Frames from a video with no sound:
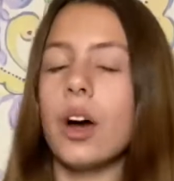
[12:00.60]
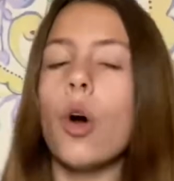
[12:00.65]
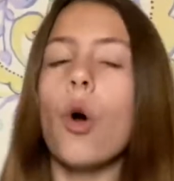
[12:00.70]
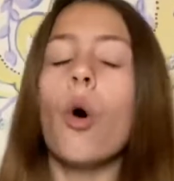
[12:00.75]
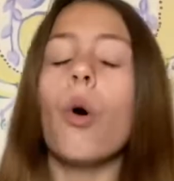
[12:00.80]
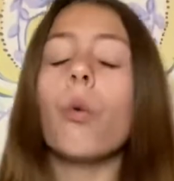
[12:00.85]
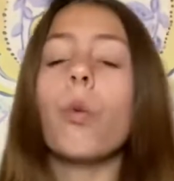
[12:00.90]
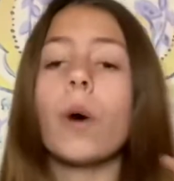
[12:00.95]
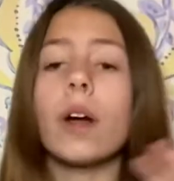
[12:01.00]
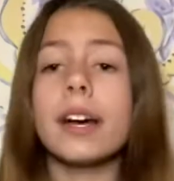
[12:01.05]

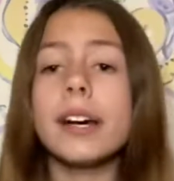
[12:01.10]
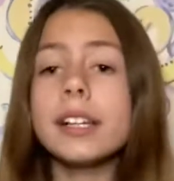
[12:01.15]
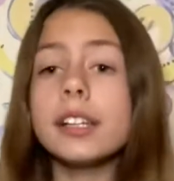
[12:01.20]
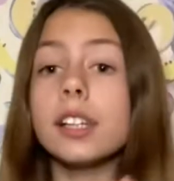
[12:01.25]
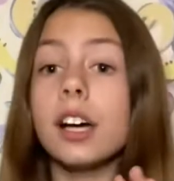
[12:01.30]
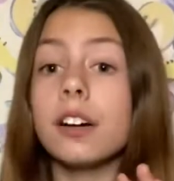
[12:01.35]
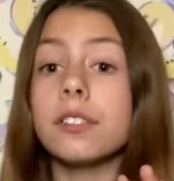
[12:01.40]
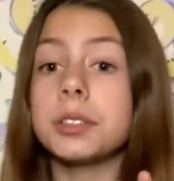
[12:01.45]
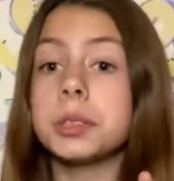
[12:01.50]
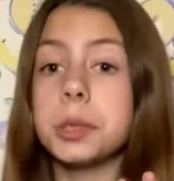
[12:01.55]
what I
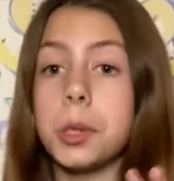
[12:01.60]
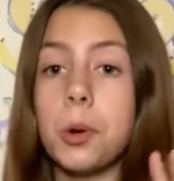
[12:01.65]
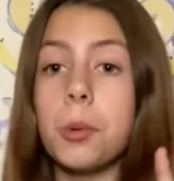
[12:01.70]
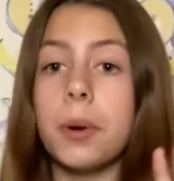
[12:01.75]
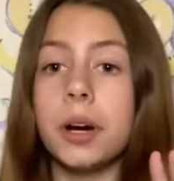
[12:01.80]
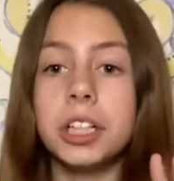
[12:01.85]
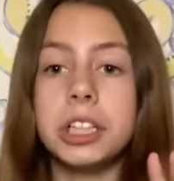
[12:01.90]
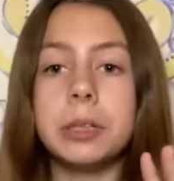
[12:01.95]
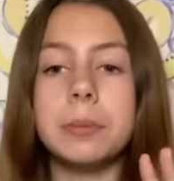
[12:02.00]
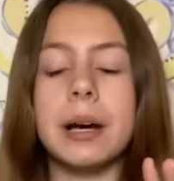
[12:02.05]
love so
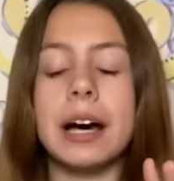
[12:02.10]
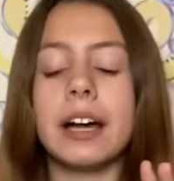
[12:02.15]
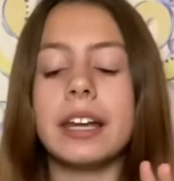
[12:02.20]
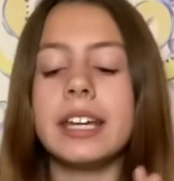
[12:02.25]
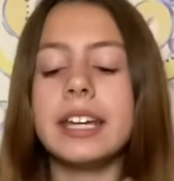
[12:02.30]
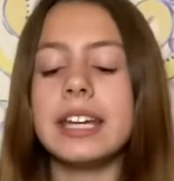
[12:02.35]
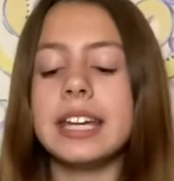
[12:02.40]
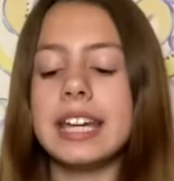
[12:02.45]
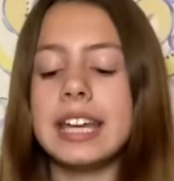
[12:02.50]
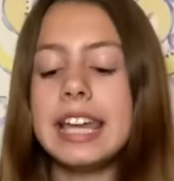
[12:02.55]
much about
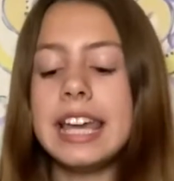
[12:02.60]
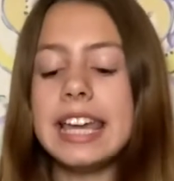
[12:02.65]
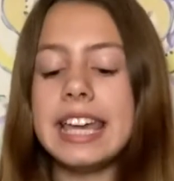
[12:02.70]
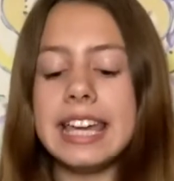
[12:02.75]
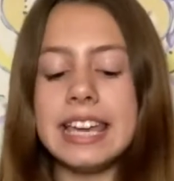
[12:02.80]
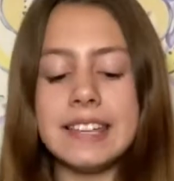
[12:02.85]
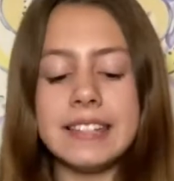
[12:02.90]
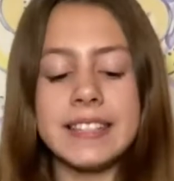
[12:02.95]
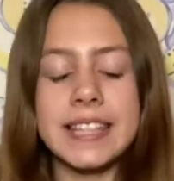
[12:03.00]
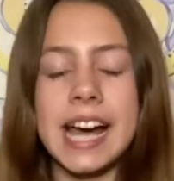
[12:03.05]
it
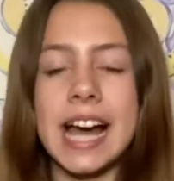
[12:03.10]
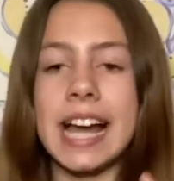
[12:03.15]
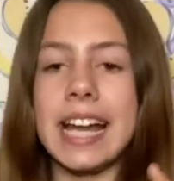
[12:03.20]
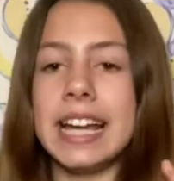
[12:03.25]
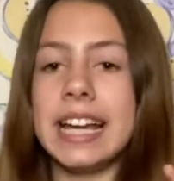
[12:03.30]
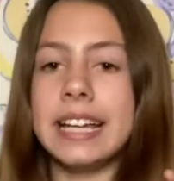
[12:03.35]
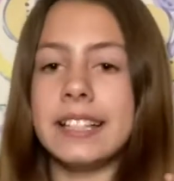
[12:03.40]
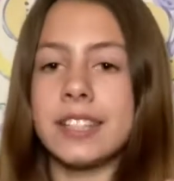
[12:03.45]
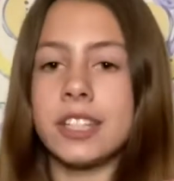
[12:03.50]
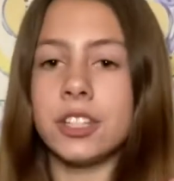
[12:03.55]
is that
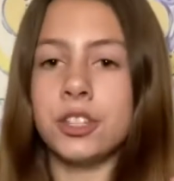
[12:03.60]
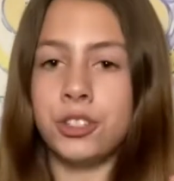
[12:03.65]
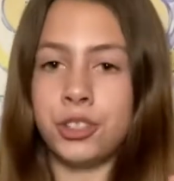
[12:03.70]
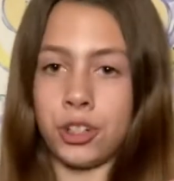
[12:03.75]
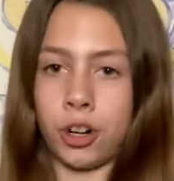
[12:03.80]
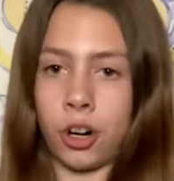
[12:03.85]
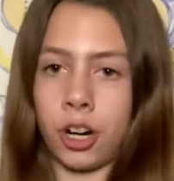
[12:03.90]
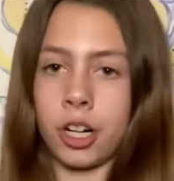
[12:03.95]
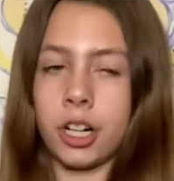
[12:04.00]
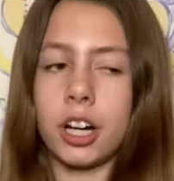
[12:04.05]
it's
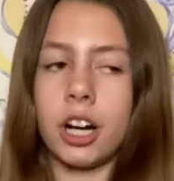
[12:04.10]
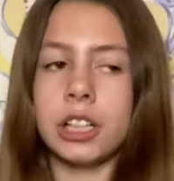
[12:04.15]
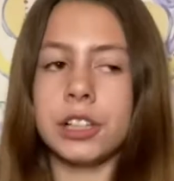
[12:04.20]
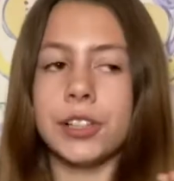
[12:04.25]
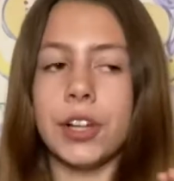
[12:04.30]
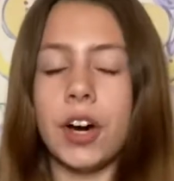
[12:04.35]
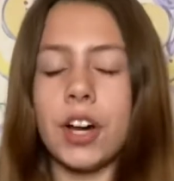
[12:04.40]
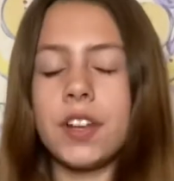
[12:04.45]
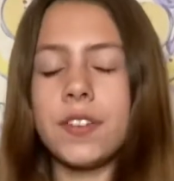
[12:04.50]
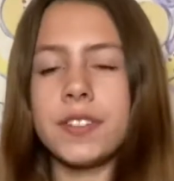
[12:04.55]
dark. A
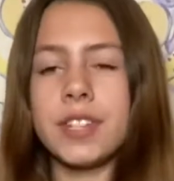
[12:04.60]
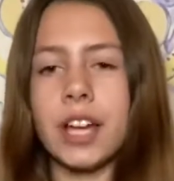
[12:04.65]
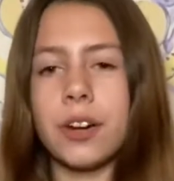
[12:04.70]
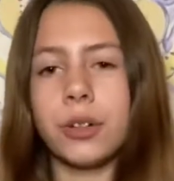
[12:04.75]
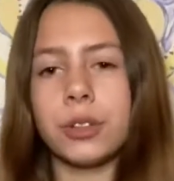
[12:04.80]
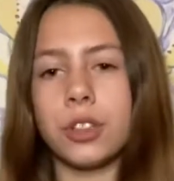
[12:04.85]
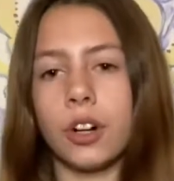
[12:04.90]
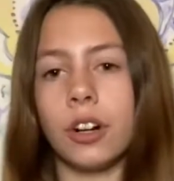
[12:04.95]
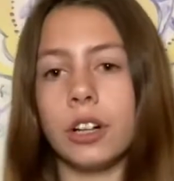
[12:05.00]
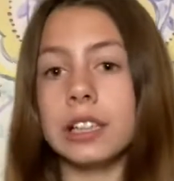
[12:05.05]
lot of
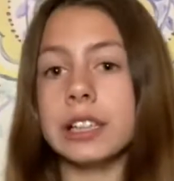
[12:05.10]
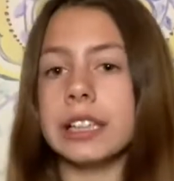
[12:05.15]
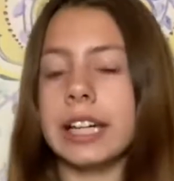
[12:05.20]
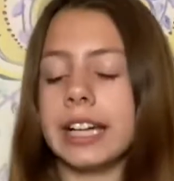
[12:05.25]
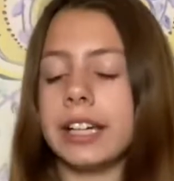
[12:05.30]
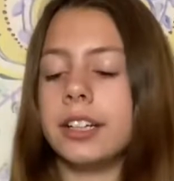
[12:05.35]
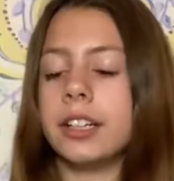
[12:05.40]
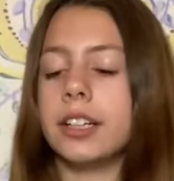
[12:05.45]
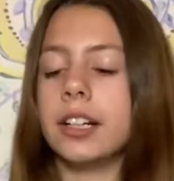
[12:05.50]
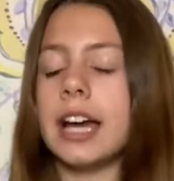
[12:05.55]
saddles are
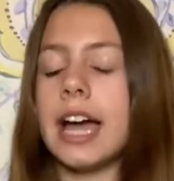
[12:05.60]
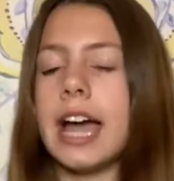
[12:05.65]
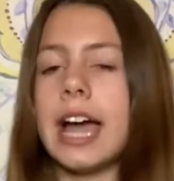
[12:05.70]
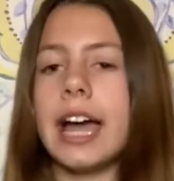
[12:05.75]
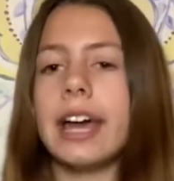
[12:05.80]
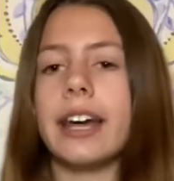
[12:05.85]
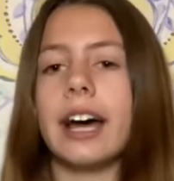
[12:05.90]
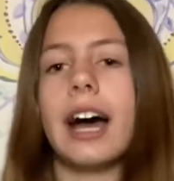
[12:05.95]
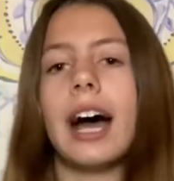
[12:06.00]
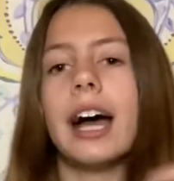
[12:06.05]
lighter
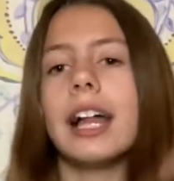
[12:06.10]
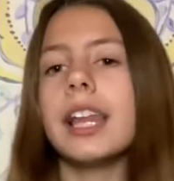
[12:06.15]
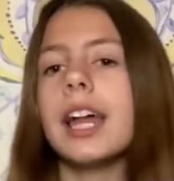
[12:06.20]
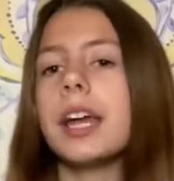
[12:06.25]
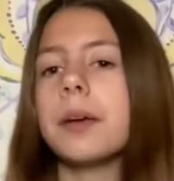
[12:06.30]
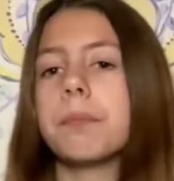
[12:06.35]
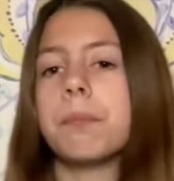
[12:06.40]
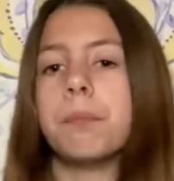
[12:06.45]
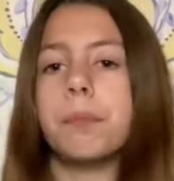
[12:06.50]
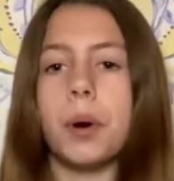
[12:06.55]
and I
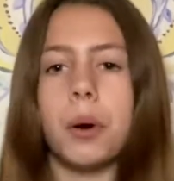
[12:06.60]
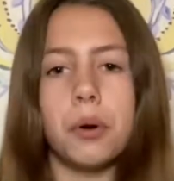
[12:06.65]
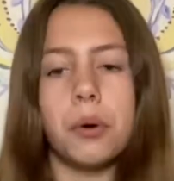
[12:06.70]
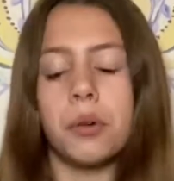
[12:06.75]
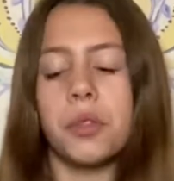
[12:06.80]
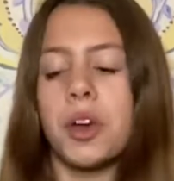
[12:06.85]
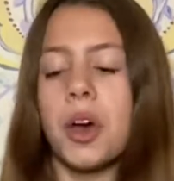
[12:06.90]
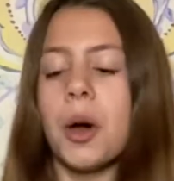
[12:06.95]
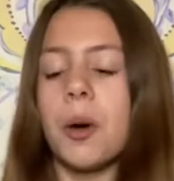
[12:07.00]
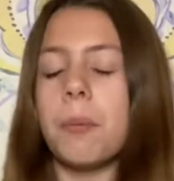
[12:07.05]
like
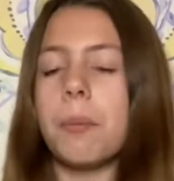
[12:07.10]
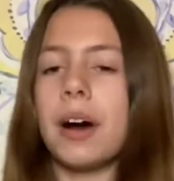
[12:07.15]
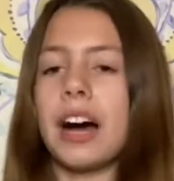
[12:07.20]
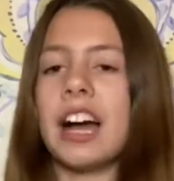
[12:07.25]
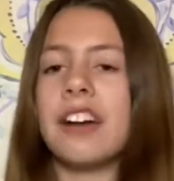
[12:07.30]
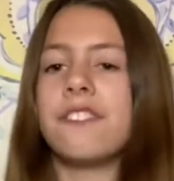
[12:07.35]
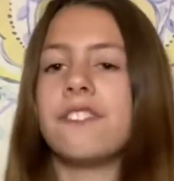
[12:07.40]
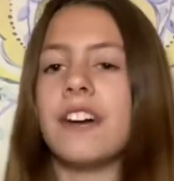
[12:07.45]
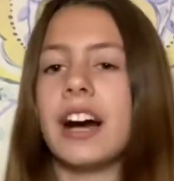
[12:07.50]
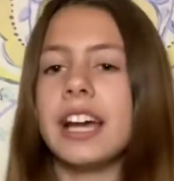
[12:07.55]
both, but
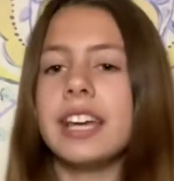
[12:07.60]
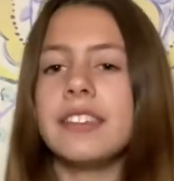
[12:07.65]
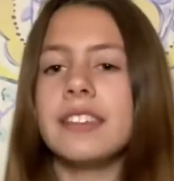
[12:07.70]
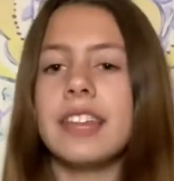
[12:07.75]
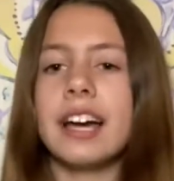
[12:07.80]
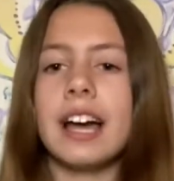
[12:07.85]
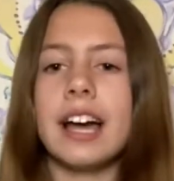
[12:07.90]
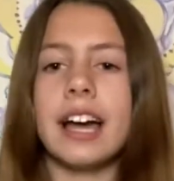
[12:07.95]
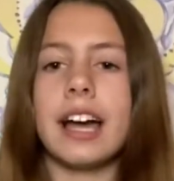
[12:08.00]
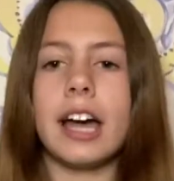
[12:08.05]
I find
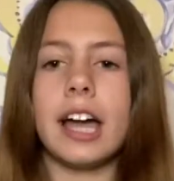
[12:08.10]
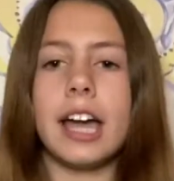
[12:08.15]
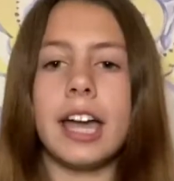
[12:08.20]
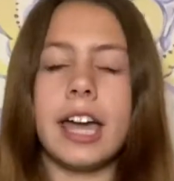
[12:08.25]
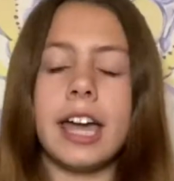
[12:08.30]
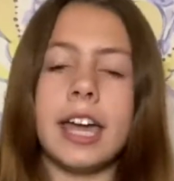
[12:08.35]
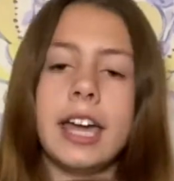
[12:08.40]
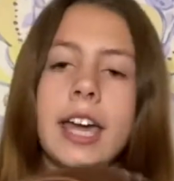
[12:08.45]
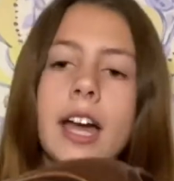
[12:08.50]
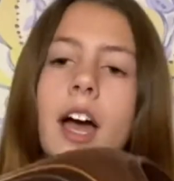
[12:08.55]
that
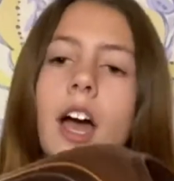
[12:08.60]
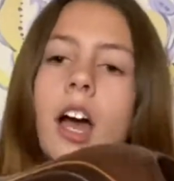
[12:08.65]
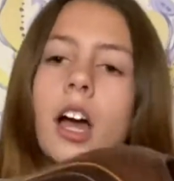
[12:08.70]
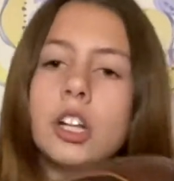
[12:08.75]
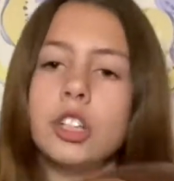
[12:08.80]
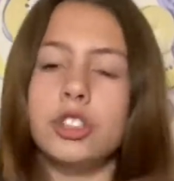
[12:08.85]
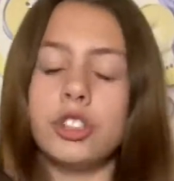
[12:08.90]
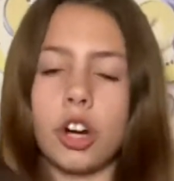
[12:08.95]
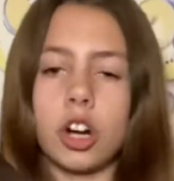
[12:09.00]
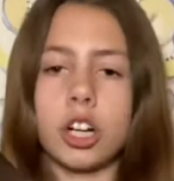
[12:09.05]
a
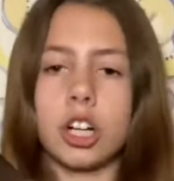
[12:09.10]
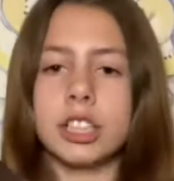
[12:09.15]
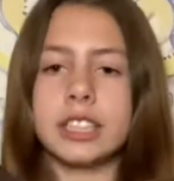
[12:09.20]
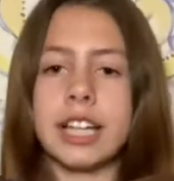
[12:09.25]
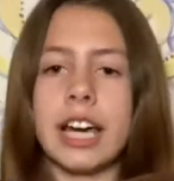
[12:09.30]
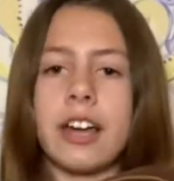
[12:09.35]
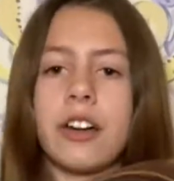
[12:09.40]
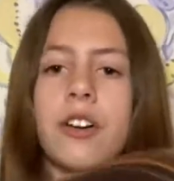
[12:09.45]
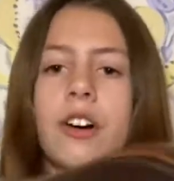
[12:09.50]
darker saddle I